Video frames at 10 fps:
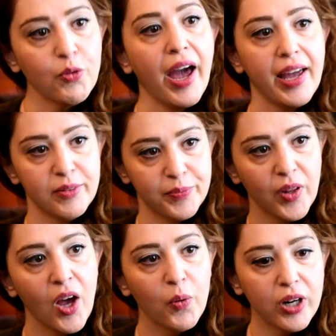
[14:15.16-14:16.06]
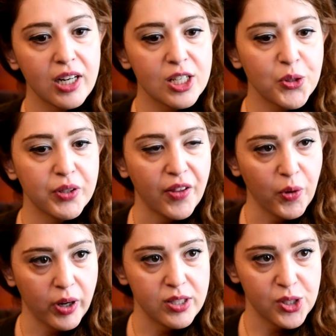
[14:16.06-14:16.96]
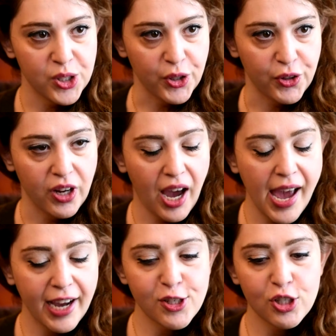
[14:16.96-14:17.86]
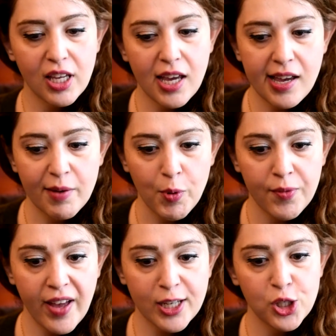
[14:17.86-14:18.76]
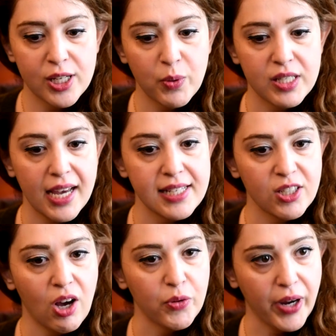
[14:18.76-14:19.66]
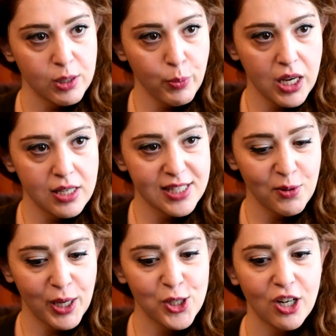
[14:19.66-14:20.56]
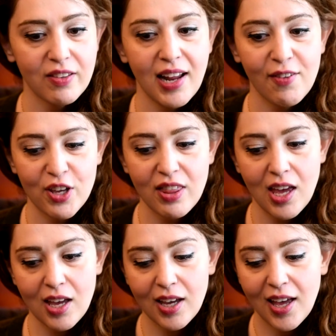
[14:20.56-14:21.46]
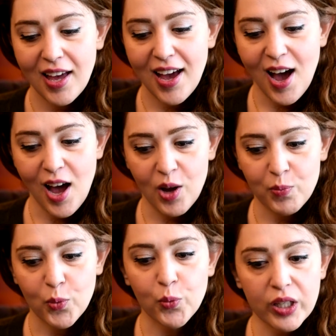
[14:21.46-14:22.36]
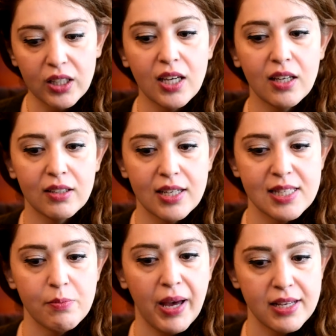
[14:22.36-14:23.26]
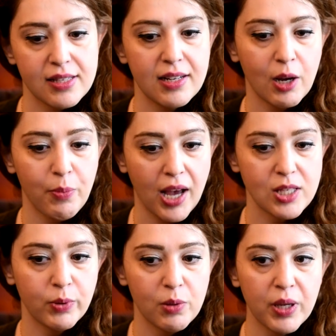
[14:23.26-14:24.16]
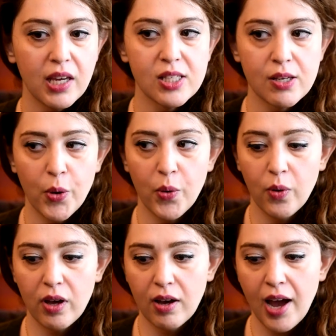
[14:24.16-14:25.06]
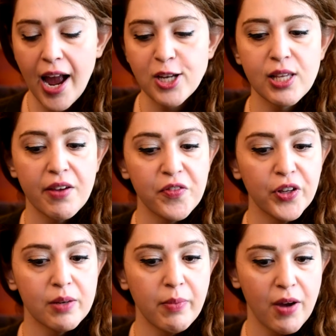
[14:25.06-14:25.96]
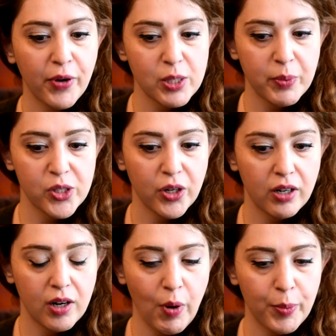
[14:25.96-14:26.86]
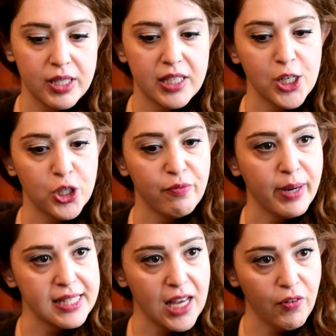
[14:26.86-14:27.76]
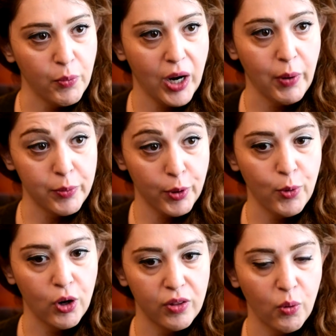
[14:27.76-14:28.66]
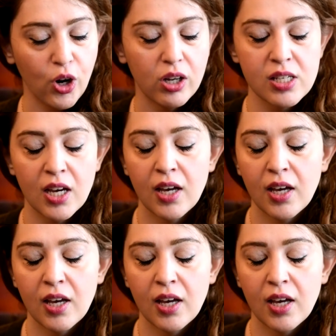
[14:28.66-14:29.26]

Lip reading: Right. We're going to do another one soon. I actually am a perfectionist with testing all the recipes to make sure that everything really is the best that it could possibly be. So I feel like my recipes are a representation of myself and what I want to promote in the world.